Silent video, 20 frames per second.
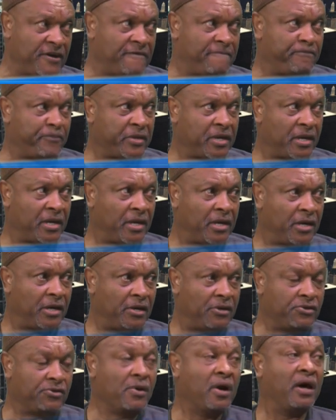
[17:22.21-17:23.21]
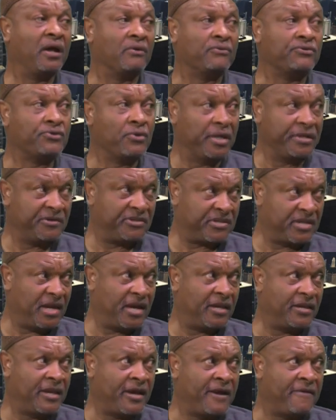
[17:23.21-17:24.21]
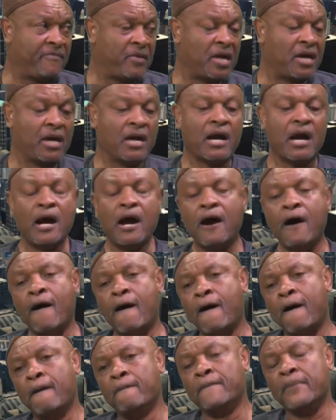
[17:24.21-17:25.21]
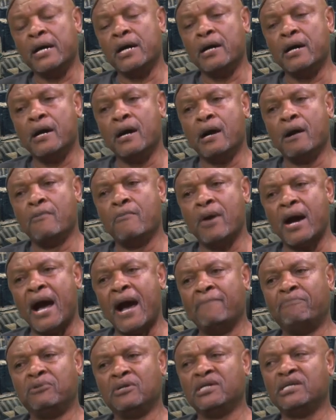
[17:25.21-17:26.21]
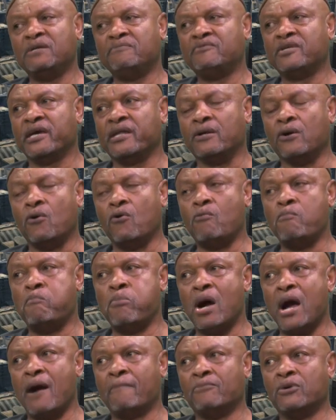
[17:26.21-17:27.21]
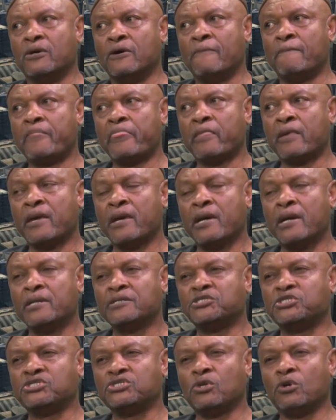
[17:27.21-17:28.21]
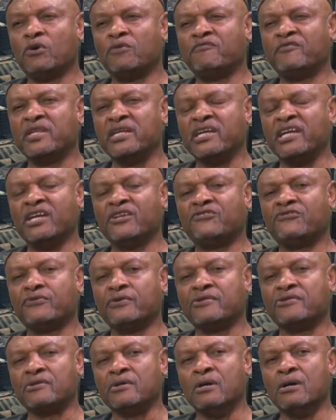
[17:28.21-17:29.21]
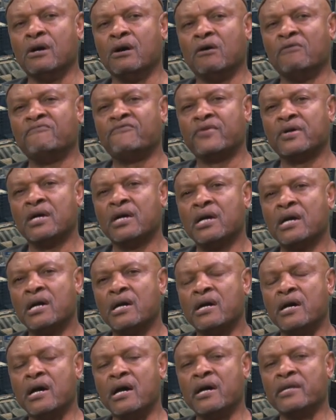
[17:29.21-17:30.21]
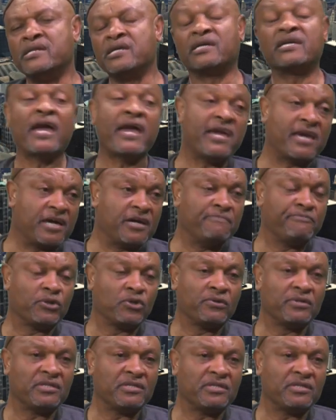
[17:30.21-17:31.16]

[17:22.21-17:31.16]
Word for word: Mm. Do y'all, you understand that? I understand. Um, um, I believe that Obama served the interests of Uh, the gay community.